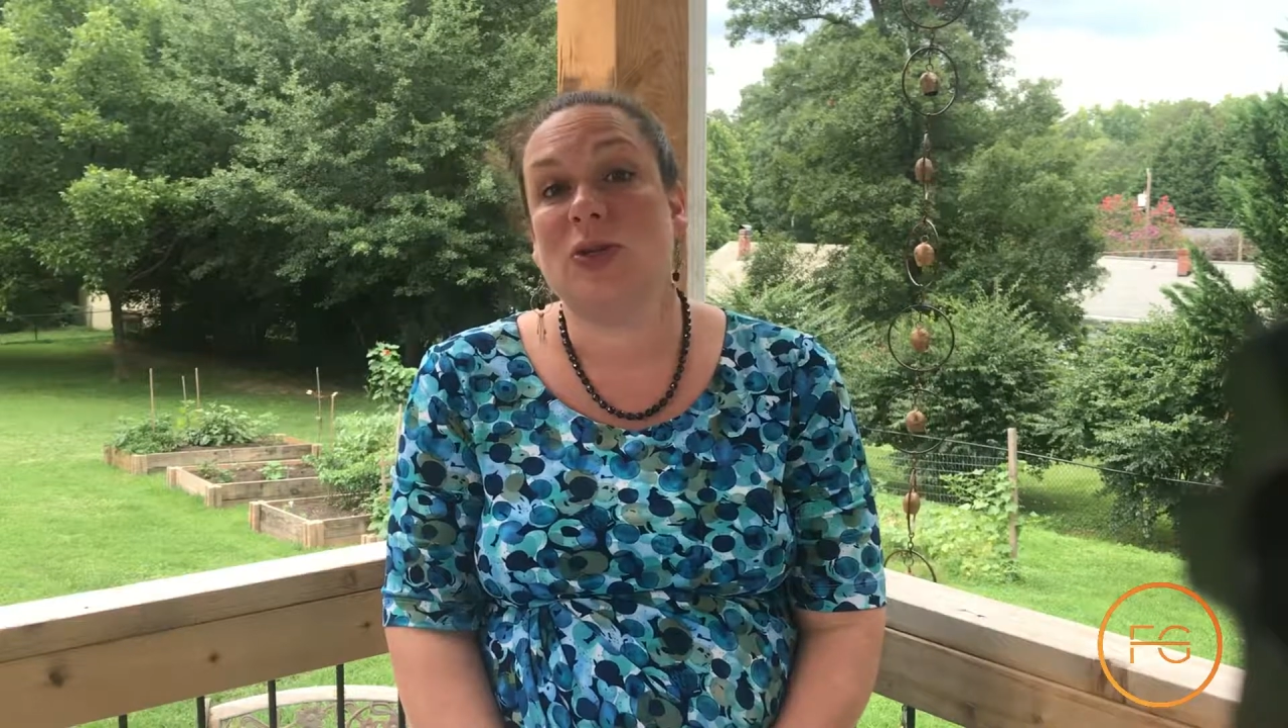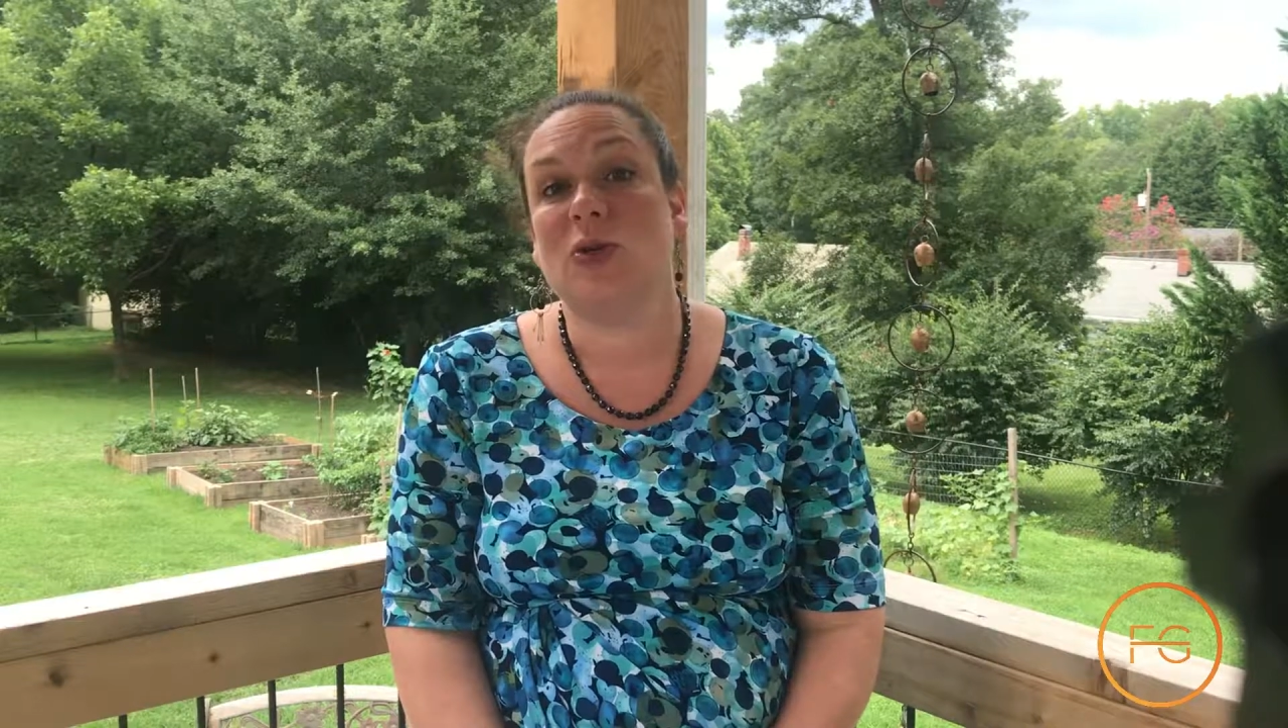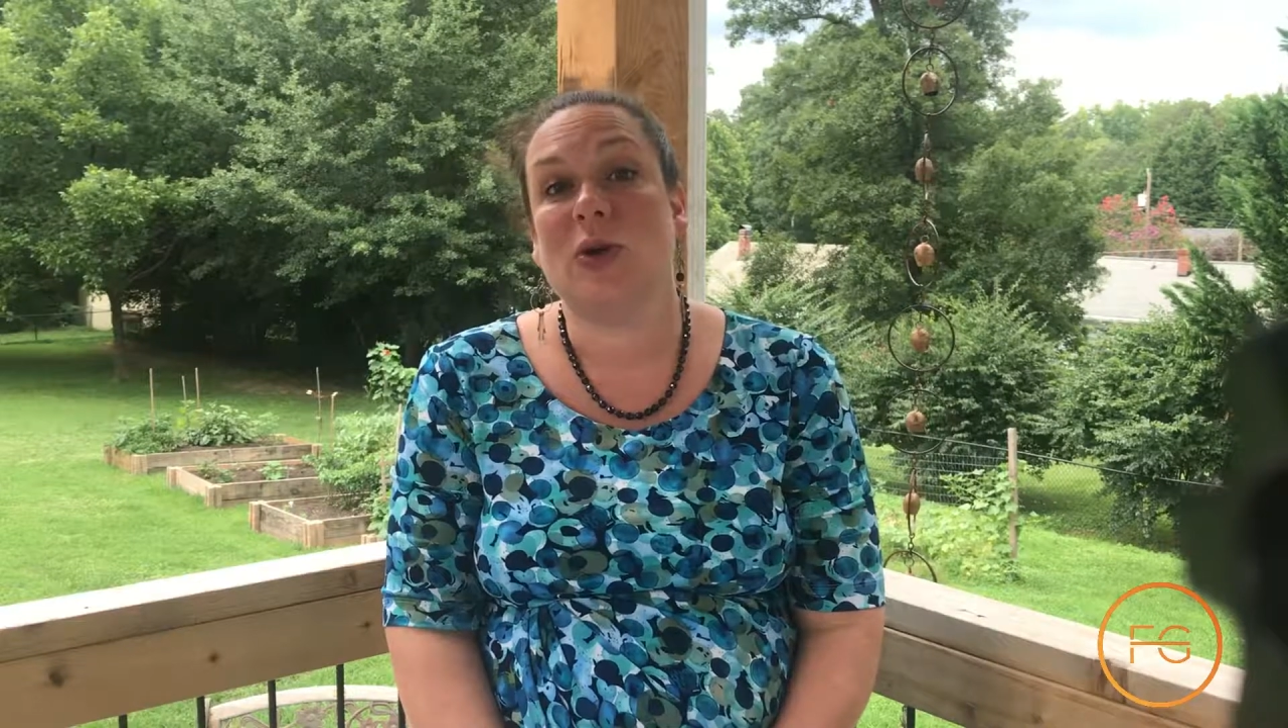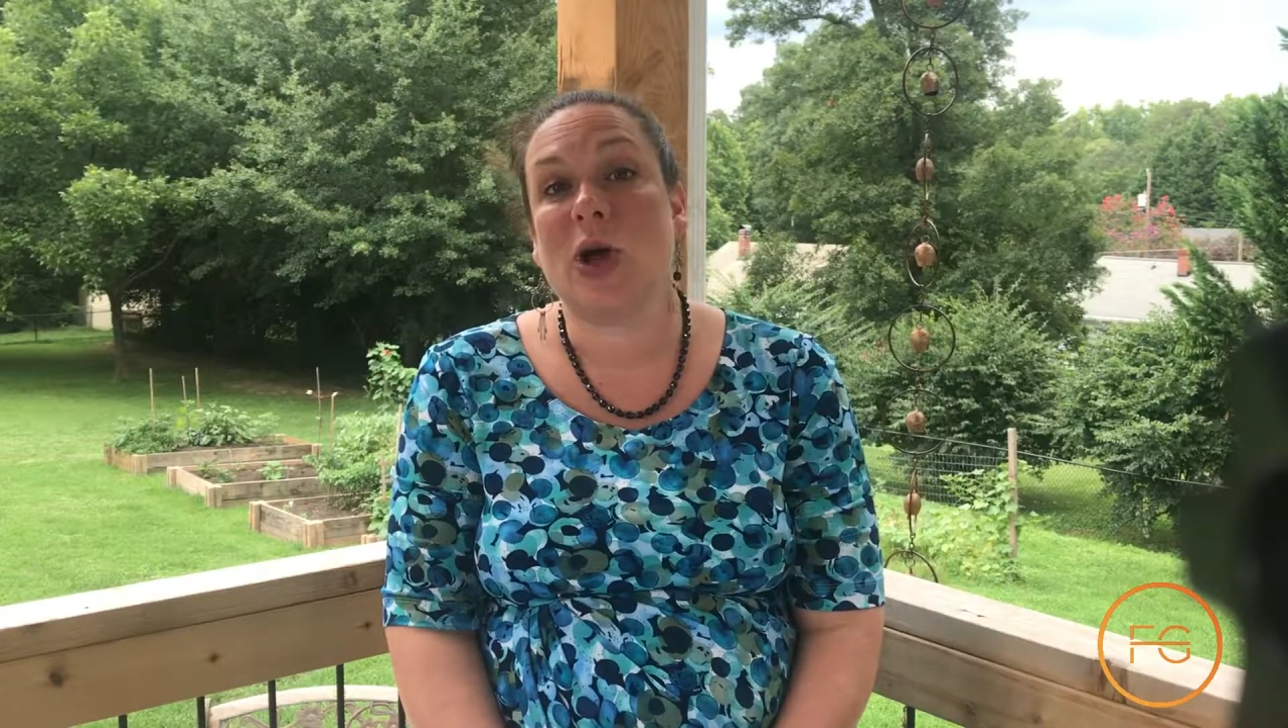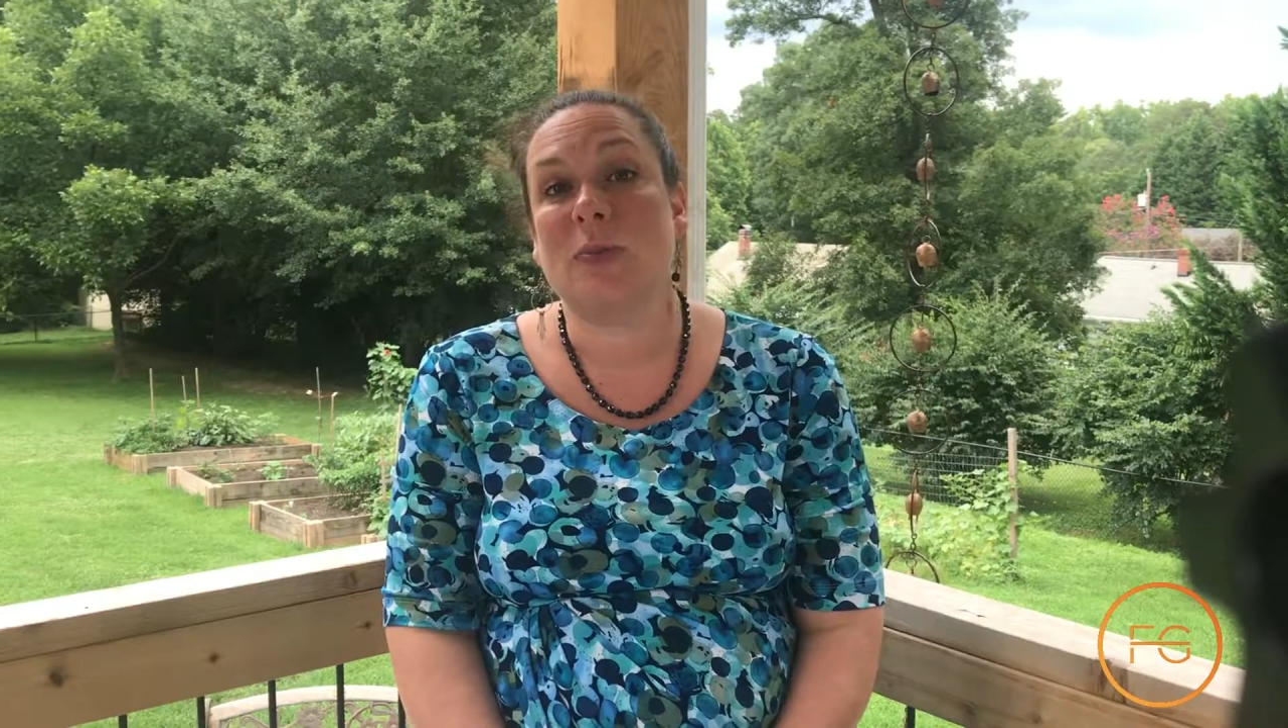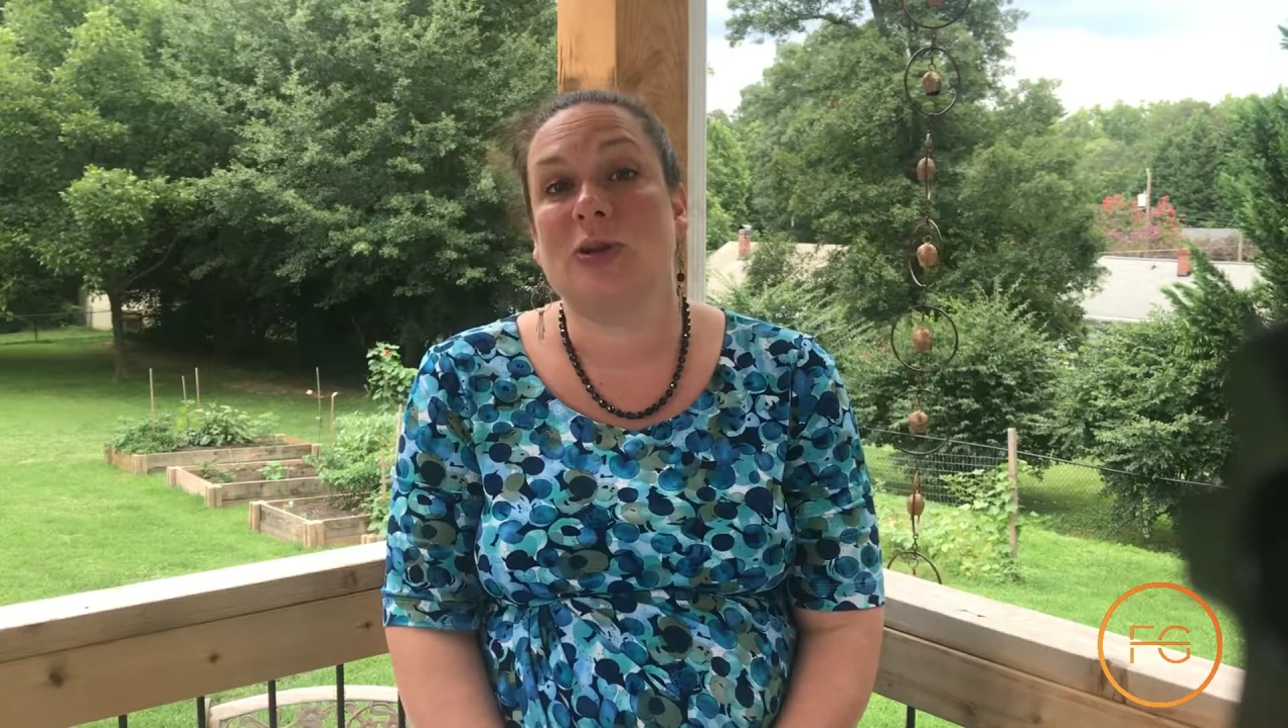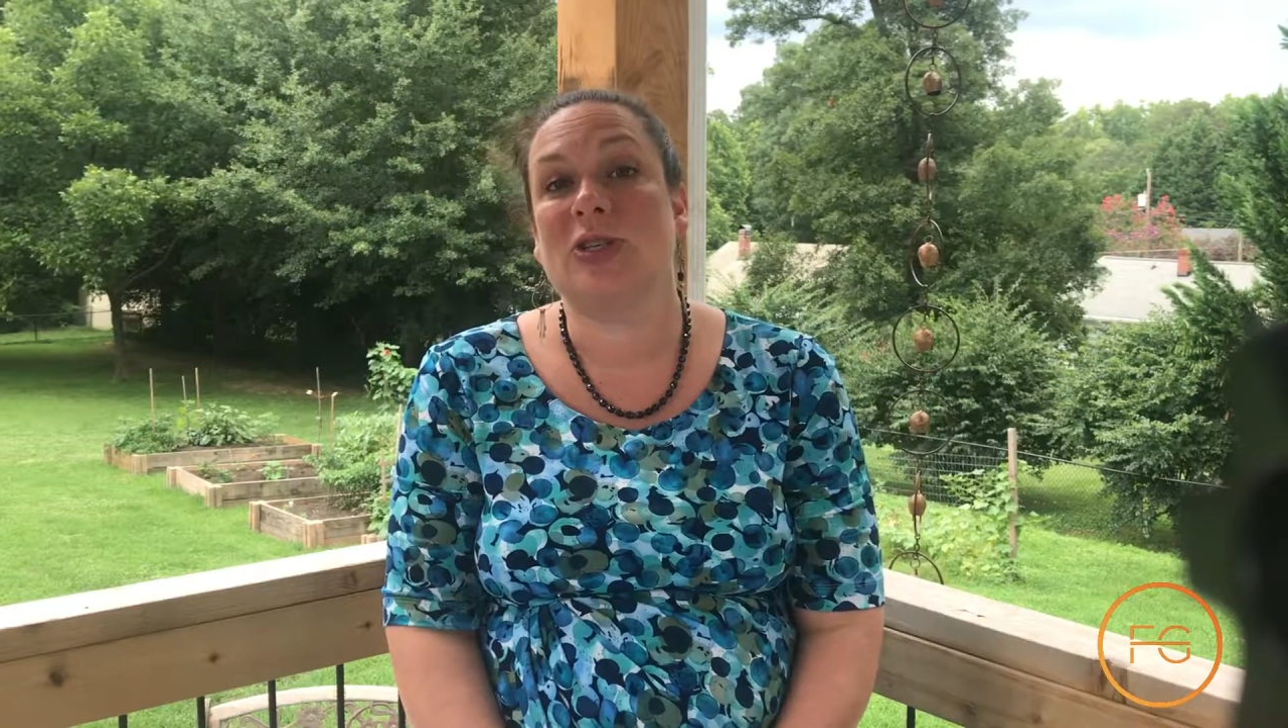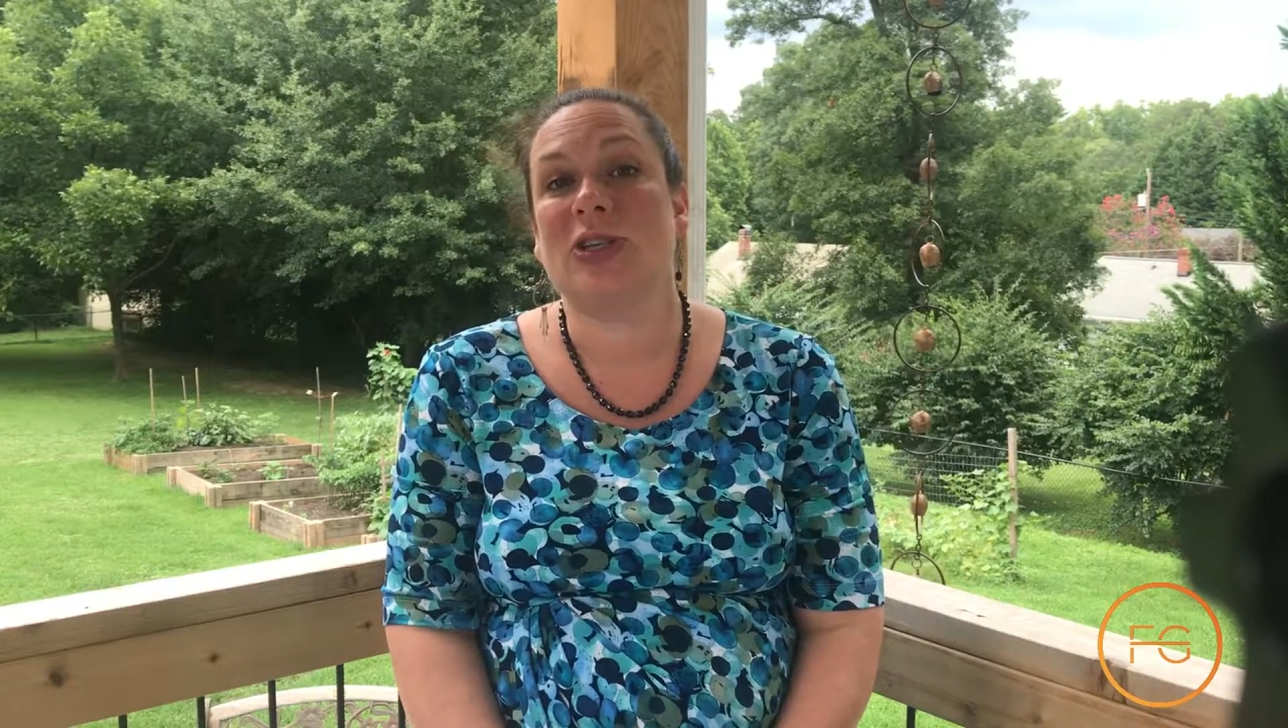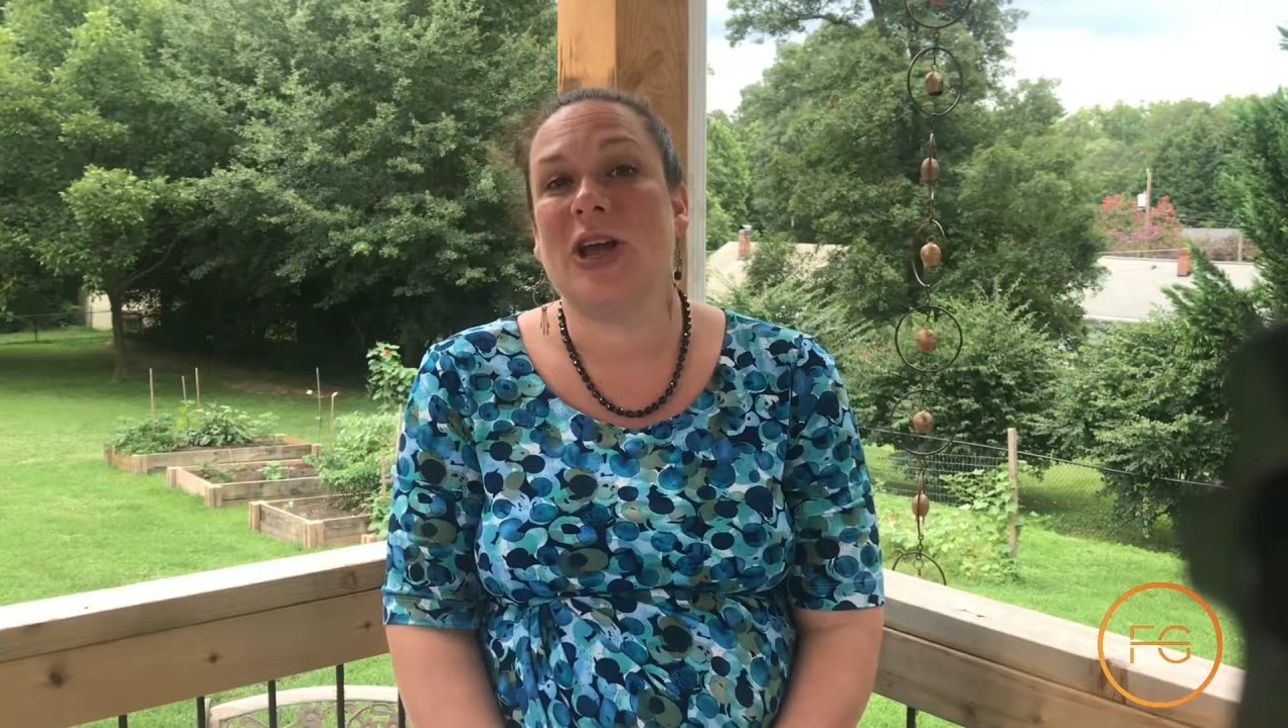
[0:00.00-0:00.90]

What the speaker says: to accomplish